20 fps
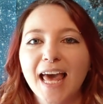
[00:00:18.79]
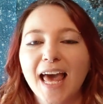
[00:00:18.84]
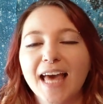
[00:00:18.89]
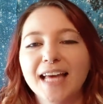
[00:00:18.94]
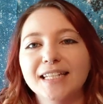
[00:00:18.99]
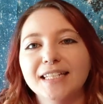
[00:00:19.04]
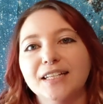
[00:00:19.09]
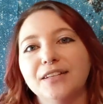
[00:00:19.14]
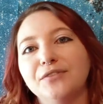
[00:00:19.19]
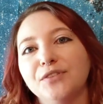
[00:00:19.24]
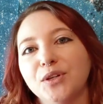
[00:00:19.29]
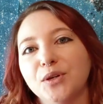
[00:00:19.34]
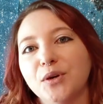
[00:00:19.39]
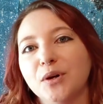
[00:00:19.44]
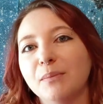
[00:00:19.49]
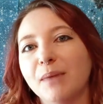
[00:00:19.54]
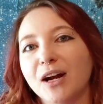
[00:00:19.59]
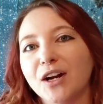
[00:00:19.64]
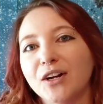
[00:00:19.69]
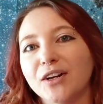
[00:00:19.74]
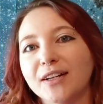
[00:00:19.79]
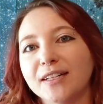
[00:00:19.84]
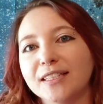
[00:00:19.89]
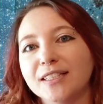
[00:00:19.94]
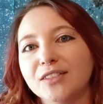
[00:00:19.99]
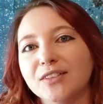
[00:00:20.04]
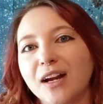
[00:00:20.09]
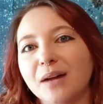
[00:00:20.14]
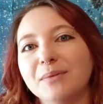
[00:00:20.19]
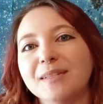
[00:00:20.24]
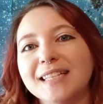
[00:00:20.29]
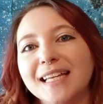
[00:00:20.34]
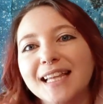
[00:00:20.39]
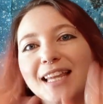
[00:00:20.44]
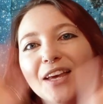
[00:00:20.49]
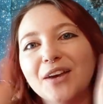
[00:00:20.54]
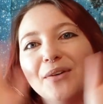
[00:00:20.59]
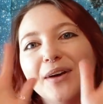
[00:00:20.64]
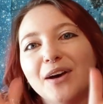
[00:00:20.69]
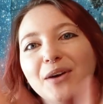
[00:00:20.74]
And if you are my current subscribers,
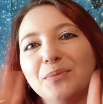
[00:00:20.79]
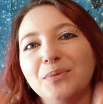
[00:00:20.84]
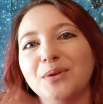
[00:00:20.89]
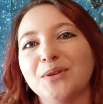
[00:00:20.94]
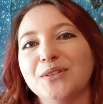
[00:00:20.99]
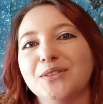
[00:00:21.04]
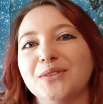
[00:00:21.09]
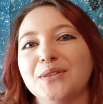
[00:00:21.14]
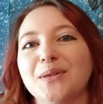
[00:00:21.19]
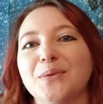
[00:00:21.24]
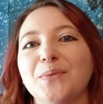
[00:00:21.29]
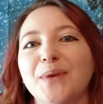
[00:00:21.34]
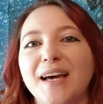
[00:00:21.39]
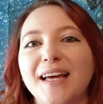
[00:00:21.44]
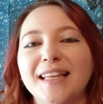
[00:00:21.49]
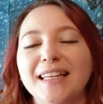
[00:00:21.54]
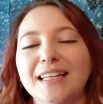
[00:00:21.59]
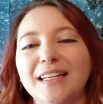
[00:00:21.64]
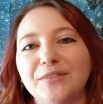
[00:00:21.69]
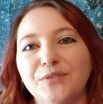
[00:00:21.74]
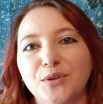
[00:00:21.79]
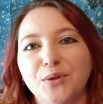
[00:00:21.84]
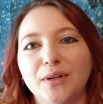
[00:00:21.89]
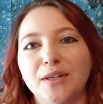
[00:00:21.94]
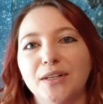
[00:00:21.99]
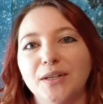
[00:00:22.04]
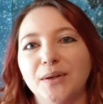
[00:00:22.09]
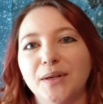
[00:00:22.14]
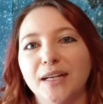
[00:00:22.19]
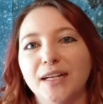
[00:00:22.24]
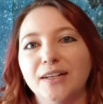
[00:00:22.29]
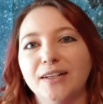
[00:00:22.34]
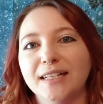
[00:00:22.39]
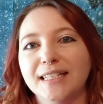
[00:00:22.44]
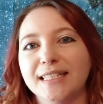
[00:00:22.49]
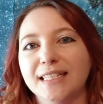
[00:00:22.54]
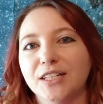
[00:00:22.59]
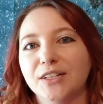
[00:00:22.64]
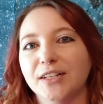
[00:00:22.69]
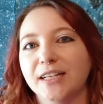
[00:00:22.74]
hello! I hope you are doing well. And if you are new here,
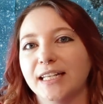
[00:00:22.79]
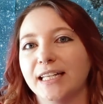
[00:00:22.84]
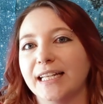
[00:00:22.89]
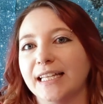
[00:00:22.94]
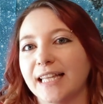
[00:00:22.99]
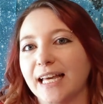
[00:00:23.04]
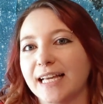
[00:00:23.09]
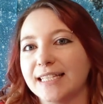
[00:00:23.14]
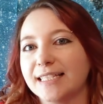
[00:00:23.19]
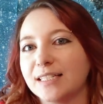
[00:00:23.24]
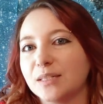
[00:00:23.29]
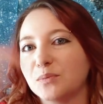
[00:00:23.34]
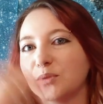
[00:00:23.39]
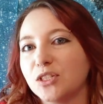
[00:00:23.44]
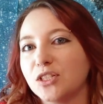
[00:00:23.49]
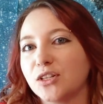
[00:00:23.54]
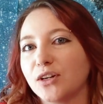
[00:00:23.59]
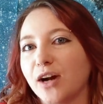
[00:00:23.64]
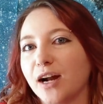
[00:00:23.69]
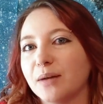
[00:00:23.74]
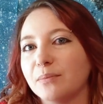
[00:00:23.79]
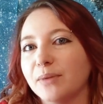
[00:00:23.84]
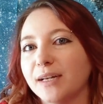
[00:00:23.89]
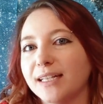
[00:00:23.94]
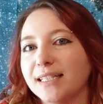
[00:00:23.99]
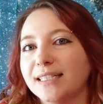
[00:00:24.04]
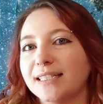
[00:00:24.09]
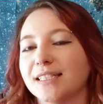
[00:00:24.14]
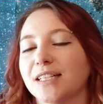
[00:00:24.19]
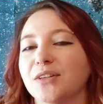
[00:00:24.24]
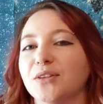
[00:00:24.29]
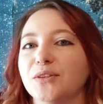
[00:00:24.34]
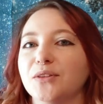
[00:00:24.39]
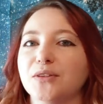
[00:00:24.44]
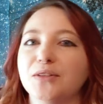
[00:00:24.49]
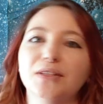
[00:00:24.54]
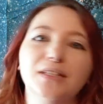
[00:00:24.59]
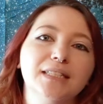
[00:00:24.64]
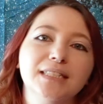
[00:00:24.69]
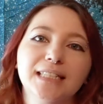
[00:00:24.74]
consider hitting that subscribe button so
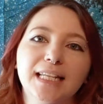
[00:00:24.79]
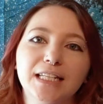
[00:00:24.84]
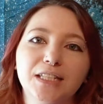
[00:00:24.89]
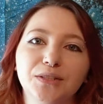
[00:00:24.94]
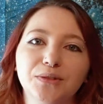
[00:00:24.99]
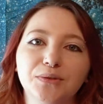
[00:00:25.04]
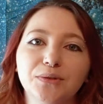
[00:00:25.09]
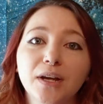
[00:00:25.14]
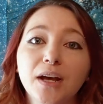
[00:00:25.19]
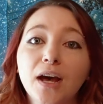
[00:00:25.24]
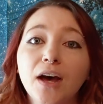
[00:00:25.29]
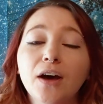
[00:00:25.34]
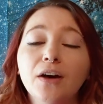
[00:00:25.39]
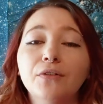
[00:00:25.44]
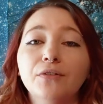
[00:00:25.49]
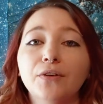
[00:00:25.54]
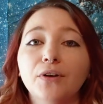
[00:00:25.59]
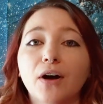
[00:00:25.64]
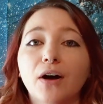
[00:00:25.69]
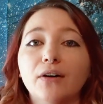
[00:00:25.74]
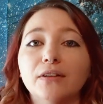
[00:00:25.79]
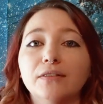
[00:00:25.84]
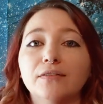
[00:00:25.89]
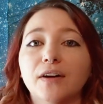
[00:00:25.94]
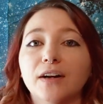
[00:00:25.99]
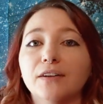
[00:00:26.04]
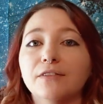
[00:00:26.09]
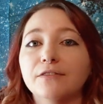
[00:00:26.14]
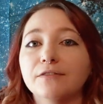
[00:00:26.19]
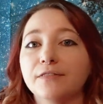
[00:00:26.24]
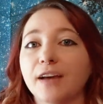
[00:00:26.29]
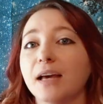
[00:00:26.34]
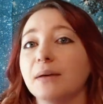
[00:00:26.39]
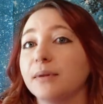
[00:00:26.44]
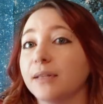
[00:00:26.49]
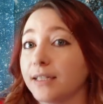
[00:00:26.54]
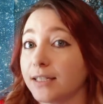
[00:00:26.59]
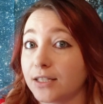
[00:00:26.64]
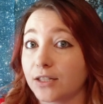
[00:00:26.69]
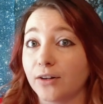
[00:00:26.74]
you can stay tuned for all of our
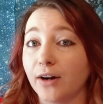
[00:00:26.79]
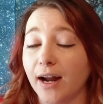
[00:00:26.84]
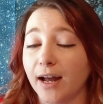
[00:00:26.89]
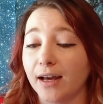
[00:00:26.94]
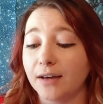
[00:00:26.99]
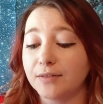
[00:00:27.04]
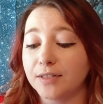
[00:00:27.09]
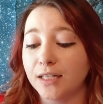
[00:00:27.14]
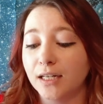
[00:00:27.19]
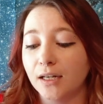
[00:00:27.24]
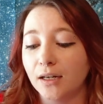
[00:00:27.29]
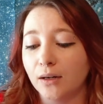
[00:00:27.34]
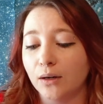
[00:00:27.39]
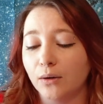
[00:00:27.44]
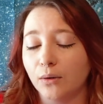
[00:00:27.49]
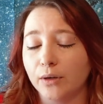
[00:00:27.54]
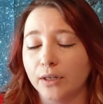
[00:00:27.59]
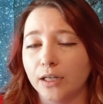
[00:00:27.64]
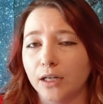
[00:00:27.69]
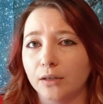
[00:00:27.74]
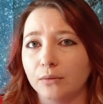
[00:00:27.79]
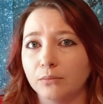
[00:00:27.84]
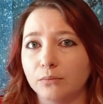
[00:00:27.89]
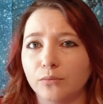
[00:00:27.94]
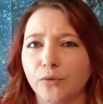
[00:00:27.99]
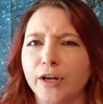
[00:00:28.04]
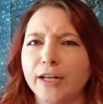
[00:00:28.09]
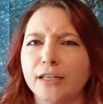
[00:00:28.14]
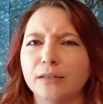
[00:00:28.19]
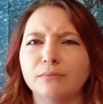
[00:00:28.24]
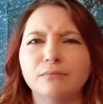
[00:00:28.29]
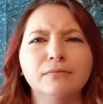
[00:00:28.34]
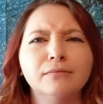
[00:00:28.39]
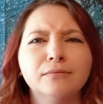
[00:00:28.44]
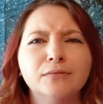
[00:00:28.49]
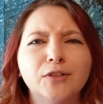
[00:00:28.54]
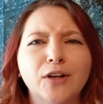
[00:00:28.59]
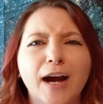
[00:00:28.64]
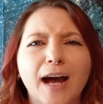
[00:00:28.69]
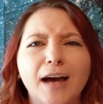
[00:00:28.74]
fabulous crafts or, you know, random
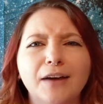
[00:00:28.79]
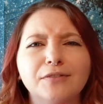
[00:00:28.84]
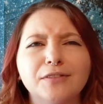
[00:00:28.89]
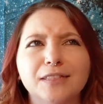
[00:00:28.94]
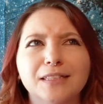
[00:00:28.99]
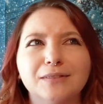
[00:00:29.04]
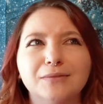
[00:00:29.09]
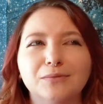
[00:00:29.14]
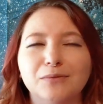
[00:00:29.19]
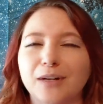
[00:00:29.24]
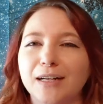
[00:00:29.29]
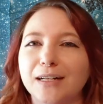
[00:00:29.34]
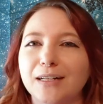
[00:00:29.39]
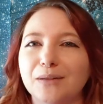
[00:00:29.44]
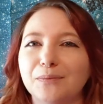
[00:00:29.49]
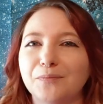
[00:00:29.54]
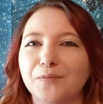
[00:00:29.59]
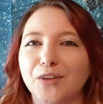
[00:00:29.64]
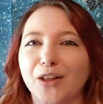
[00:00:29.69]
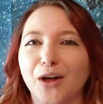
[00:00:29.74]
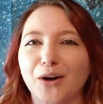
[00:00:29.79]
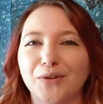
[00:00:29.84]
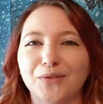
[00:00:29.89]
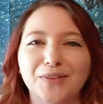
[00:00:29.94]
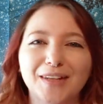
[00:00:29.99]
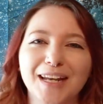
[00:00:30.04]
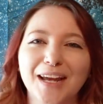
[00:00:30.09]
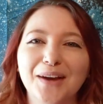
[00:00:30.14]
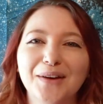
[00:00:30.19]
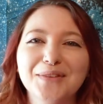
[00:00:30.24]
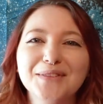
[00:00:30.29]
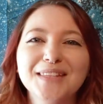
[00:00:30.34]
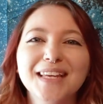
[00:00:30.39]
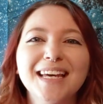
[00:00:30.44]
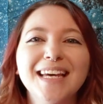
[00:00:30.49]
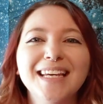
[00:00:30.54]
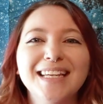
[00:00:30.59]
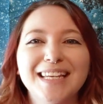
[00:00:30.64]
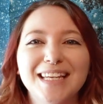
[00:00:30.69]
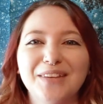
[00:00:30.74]
crafts and random vlog videos.
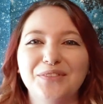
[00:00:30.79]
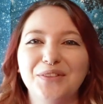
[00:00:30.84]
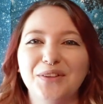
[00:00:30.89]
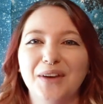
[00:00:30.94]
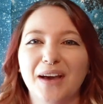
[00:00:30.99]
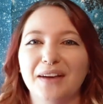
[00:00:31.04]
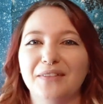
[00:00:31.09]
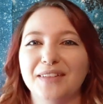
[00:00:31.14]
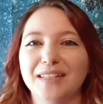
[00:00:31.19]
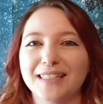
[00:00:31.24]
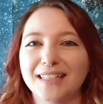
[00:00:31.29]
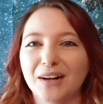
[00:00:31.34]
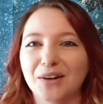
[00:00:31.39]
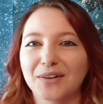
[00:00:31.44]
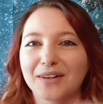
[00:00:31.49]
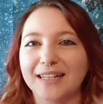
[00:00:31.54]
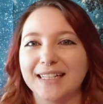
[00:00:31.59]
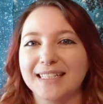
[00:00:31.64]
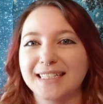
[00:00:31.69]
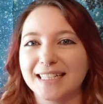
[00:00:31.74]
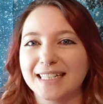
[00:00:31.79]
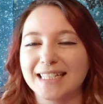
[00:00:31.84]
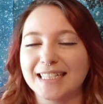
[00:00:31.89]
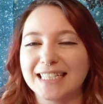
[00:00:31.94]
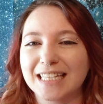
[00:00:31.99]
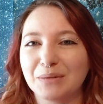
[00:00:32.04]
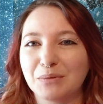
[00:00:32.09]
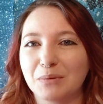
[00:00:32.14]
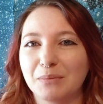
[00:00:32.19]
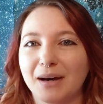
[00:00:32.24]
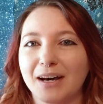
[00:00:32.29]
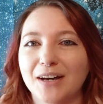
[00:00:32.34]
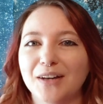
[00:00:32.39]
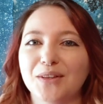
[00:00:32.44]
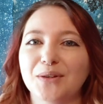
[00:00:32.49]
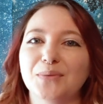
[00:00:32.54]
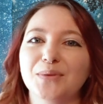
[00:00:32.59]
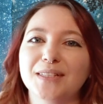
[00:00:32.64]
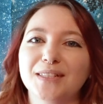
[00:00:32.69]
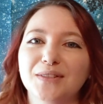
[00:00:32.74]
If you haven't already seen some of my
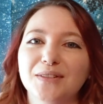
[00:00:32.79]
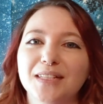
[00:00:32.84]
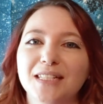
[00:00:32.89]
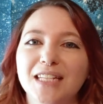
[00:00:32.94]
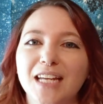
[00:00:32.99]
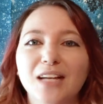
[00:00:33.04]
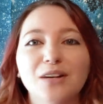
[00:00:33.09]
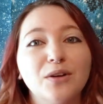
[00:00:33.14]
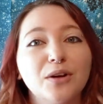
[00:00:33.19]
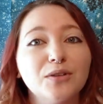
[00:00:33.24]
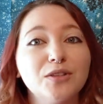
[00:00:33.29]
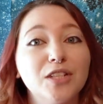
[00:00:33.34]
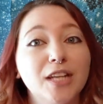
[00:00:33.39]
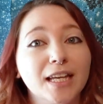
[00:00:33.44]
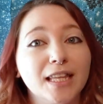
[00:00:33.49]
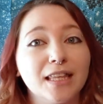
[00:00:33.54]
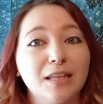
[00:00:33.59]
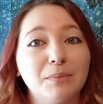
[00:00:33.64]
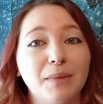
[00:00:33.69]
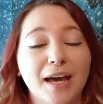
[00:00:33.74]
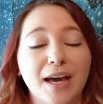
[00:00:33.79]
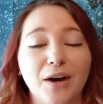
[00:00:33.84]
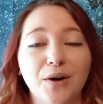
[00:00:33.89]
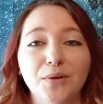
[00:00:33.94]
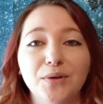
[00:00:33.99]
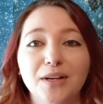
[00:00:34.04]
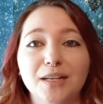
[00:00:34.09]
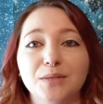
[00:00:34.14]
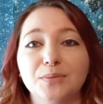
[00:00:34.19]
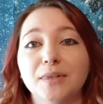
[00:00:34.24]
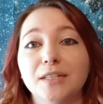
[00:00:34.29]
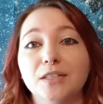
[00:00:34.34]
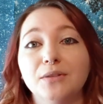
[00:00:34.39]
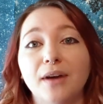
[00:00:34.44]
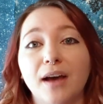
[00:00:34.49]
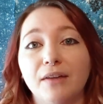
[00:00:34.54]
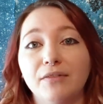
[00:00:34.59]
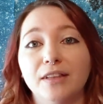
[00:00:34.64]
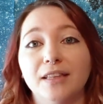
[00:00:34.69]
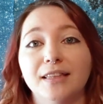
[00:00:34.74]
other ones on the channel, go check them out because we do
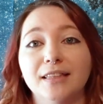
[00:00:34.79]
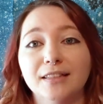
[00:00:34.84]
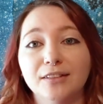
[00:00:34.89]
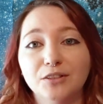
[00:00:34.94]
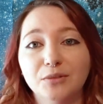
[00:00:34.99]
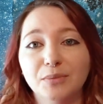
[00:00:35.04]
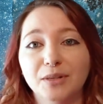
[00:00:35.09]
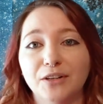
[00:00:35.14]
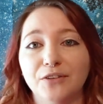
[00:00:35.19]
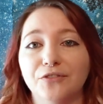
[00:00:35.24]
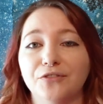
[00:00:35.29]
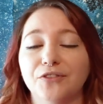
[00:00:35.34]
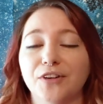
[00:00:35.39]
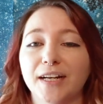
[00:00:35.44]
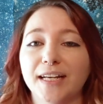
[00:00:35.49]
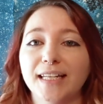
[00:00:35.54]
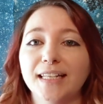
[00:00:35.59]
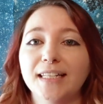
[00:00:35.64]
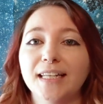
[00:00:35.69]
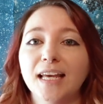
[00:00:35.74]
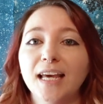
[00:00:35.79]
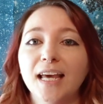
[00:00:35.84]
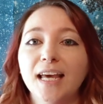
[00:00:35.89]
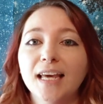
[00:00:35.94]
have a little bit of fun.